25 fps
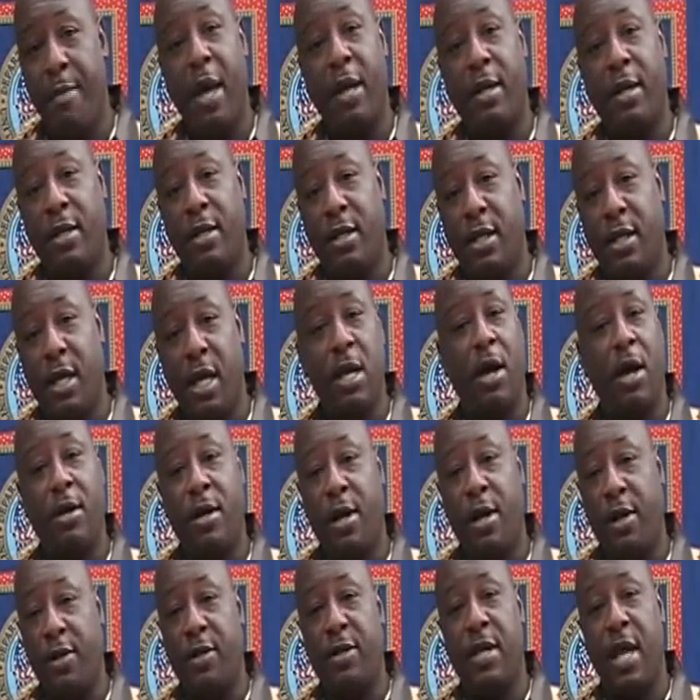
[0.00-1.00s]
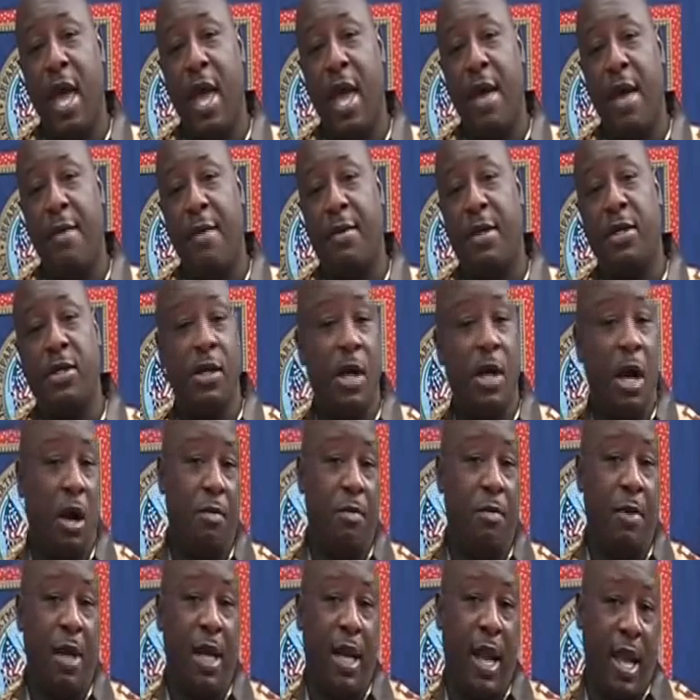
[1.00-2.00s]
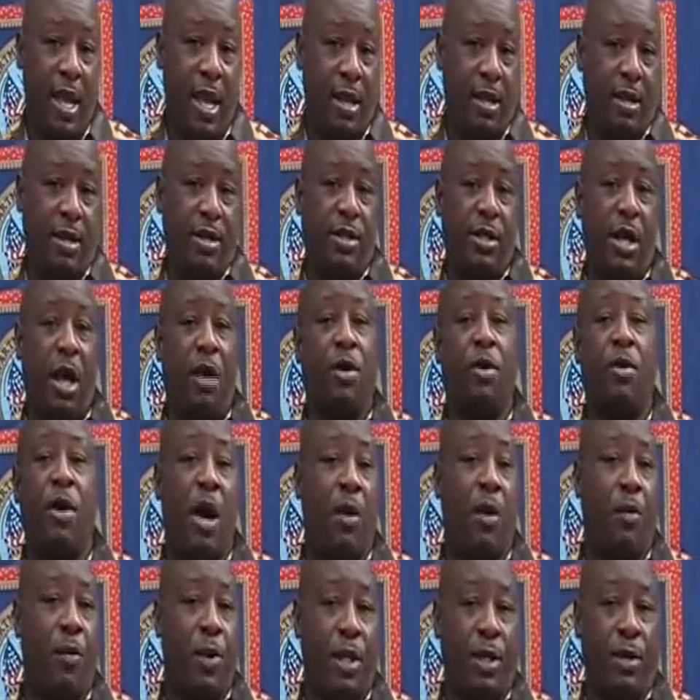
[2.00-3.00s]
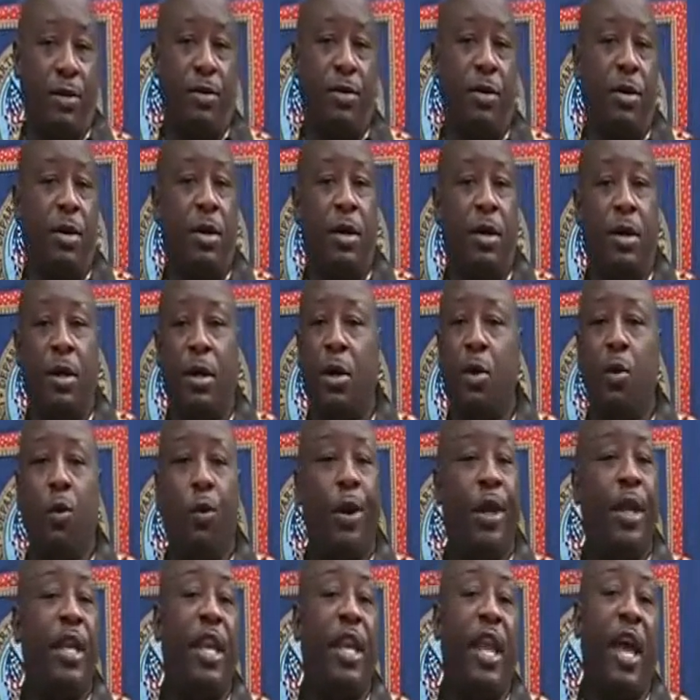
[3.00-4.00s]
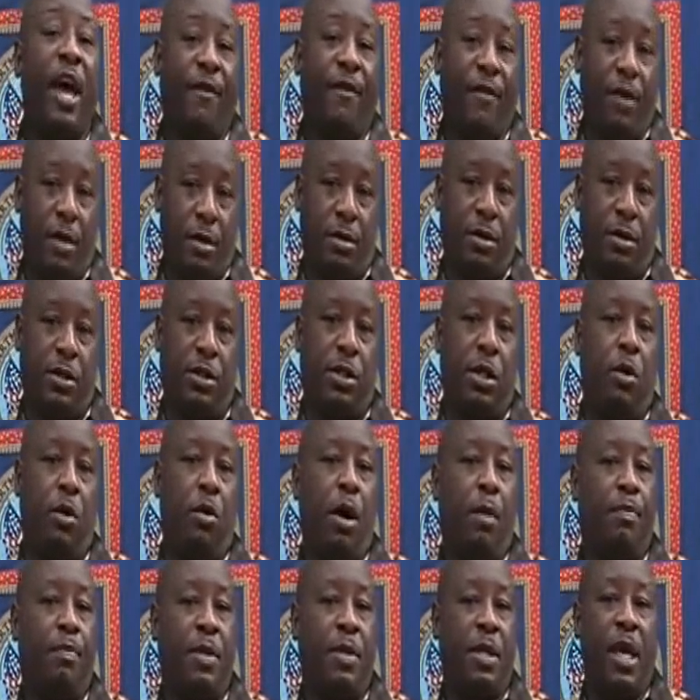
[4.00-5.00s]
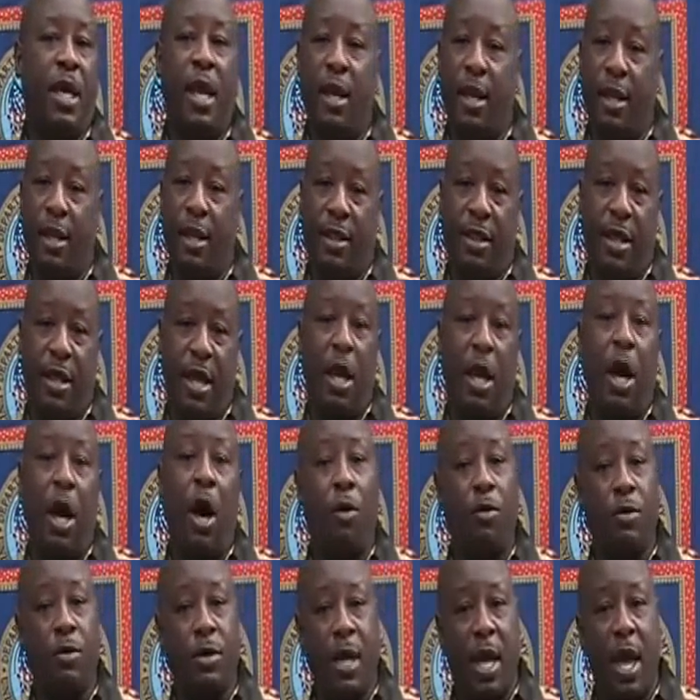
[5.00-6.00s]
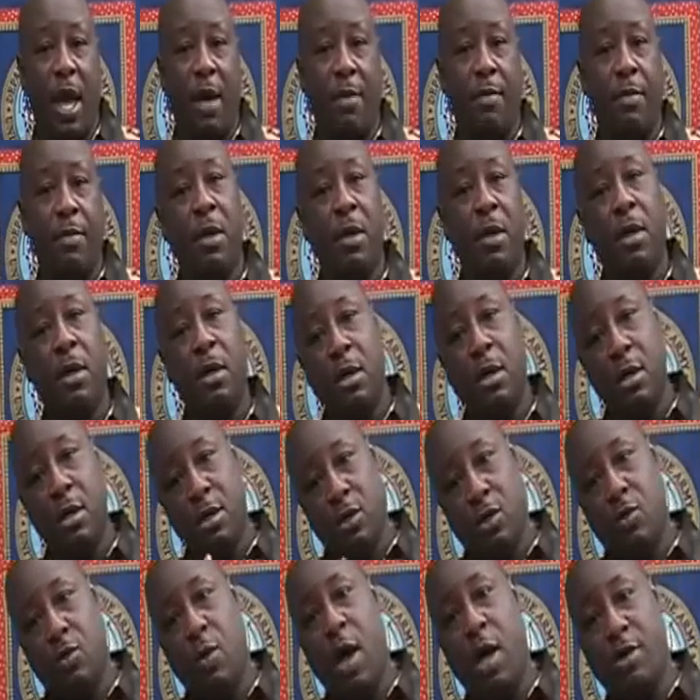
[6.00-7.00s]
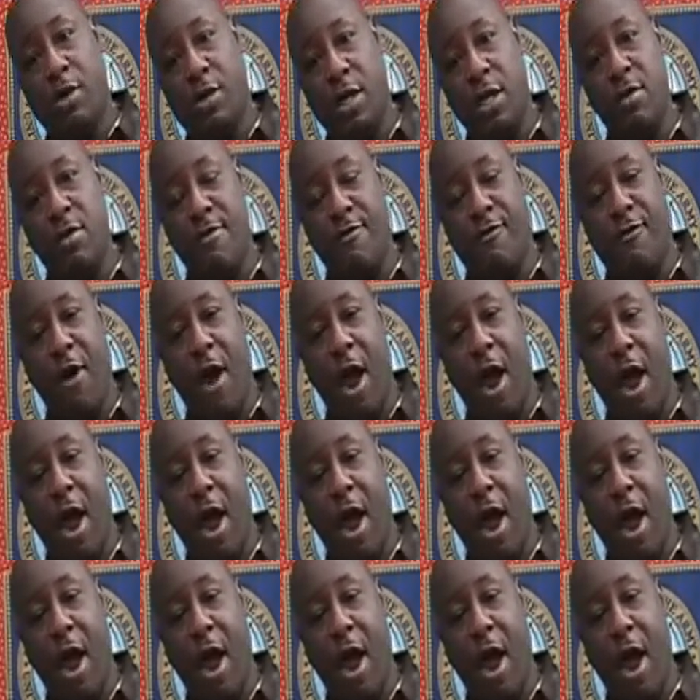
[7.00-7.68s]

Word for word: I'm going to have to tell y'all another time, because y'all going to be late. Because y'all know how we do. We never show up to anything on time. So I'll see you on